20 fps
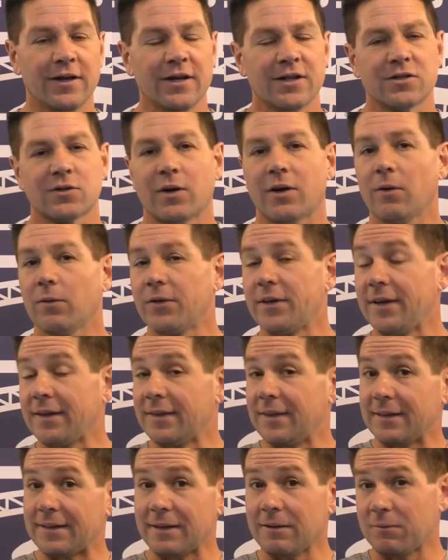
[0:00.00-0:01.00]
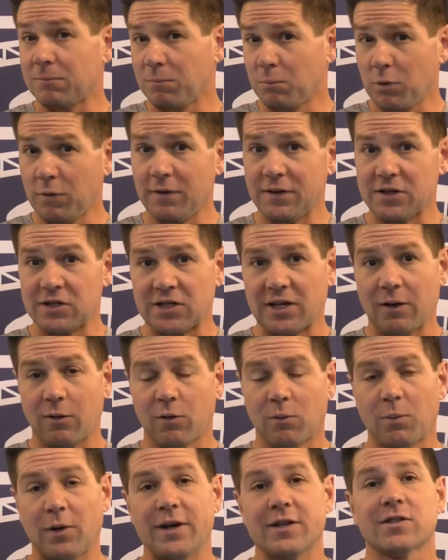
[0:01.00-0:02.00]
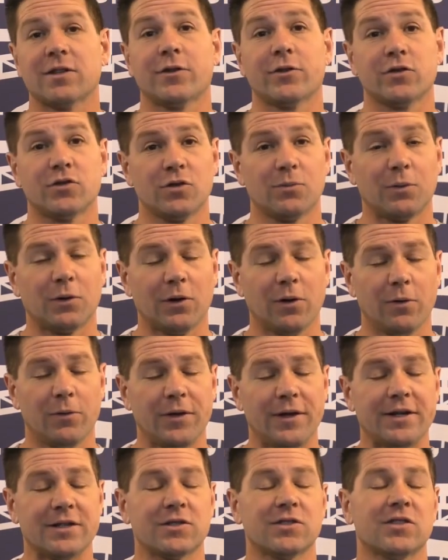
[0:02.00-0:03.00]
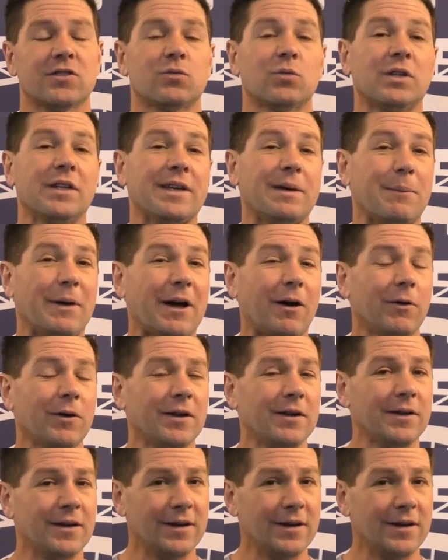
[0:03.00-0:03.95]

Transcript: So I don't think that moving to shallower brakes on those super low things is really about